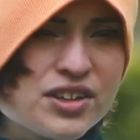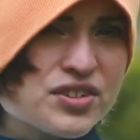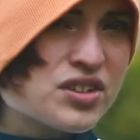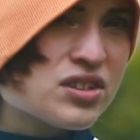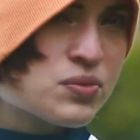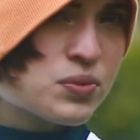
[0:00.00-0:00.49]

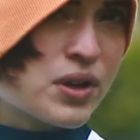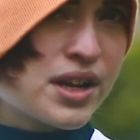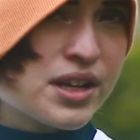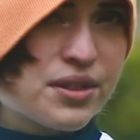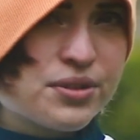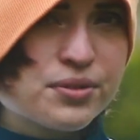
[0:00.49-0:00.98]
He's just
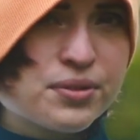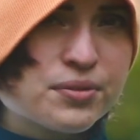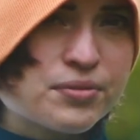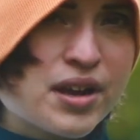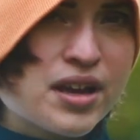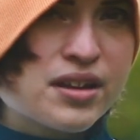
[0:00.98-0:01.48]
running through
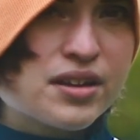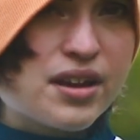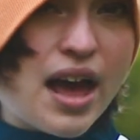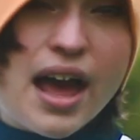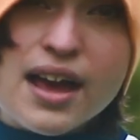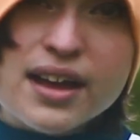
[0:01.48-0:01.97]
the
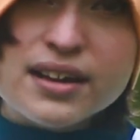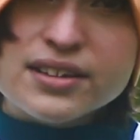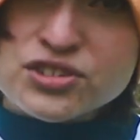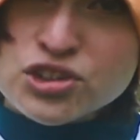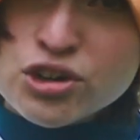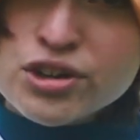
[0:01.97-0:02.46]
rain
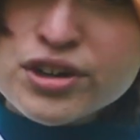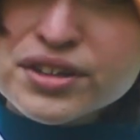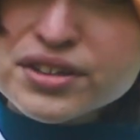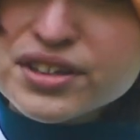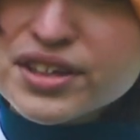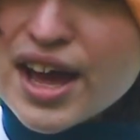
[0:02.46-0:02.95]
and
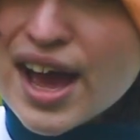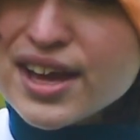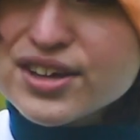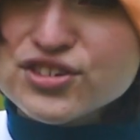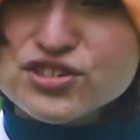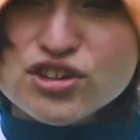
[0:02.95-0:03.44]
during the
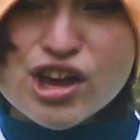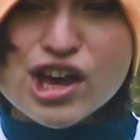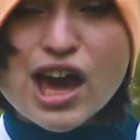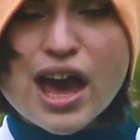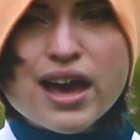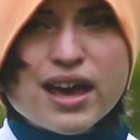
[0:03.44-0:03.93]
night is
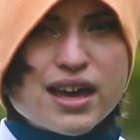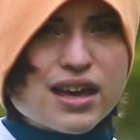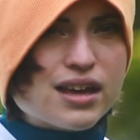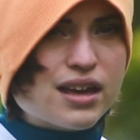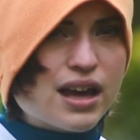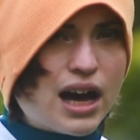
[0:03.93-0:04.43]
like,
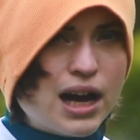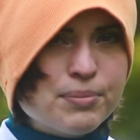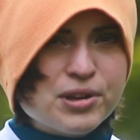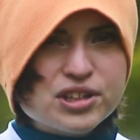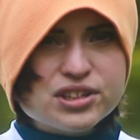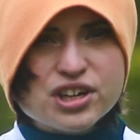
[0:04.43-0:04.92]
hey,
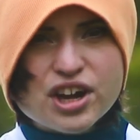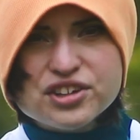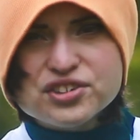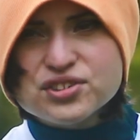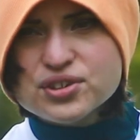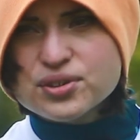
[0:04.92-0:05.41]
let me
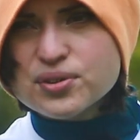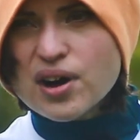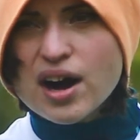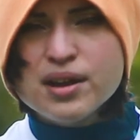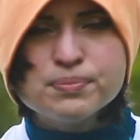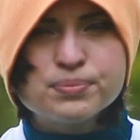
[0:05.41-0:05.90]
touch
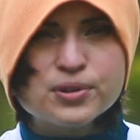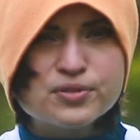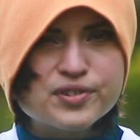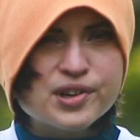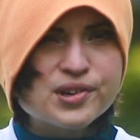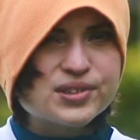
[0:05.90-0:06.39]
you,
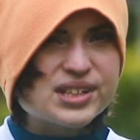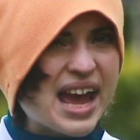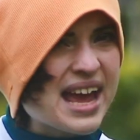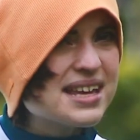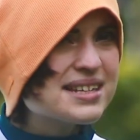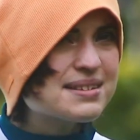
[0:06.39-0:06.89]
unprovoked.
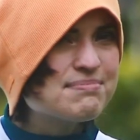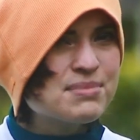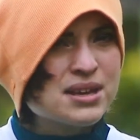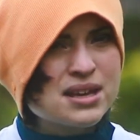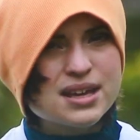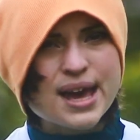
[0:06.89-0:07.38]
Hey, it's
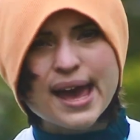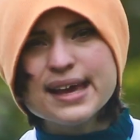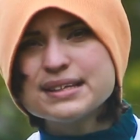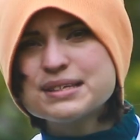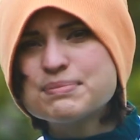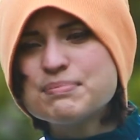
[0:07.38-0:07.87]
me,
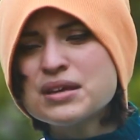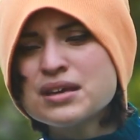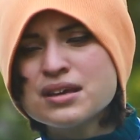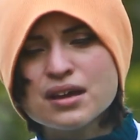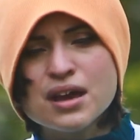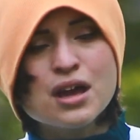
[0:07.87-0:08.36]
hey, it's
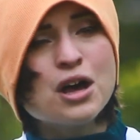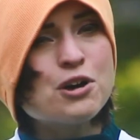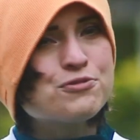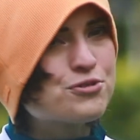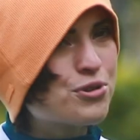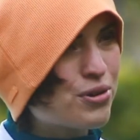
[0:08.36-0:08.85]
me.
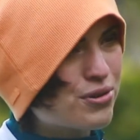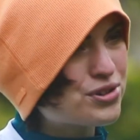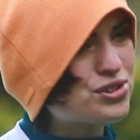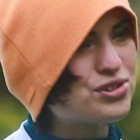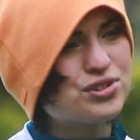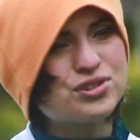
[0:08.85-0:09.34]
Of
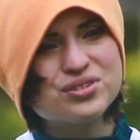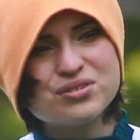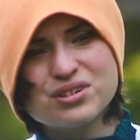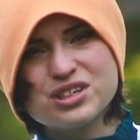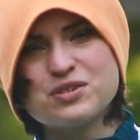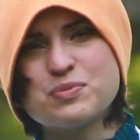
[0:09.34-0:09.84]
course she's
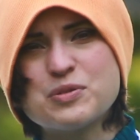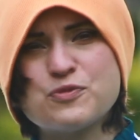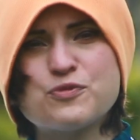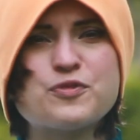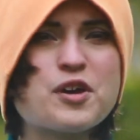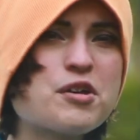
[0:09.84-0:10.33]
going to be
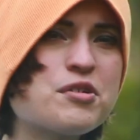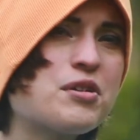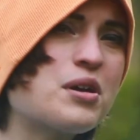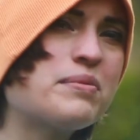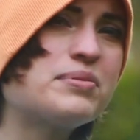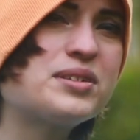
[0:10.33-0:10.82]

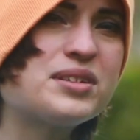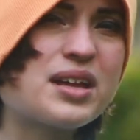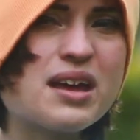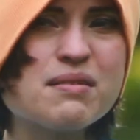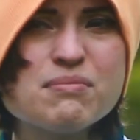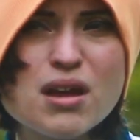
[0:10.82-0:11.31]
very
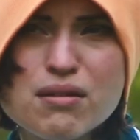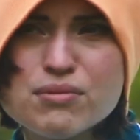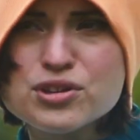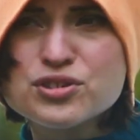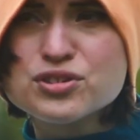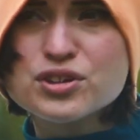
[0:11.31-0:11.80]
upset.
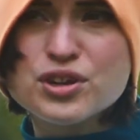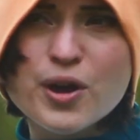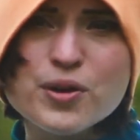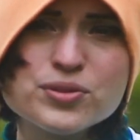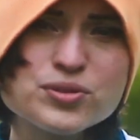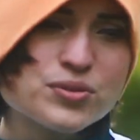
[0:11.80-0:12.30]
Maybe you should
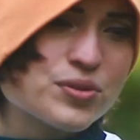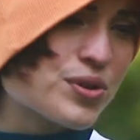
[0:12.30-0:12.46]
go to